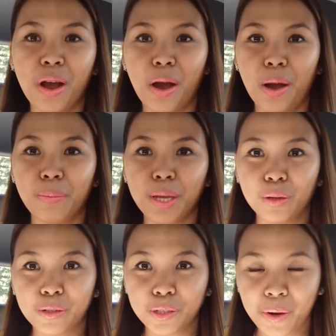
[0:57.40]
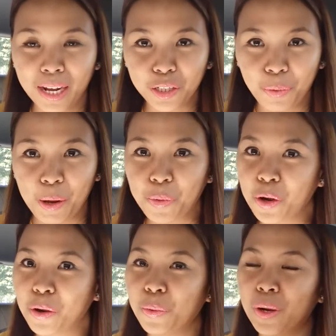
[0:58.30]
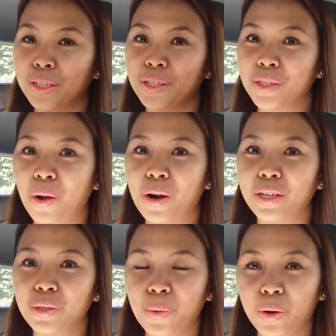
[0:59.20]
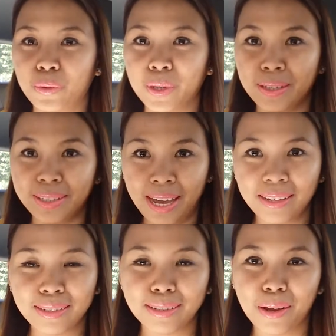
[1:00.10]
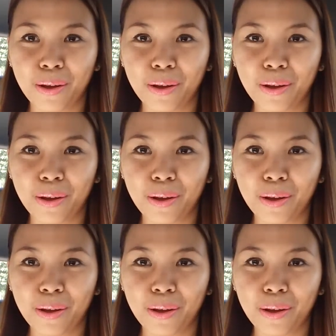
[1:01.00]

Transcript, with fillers: um, in your scratch paper when you start your real test.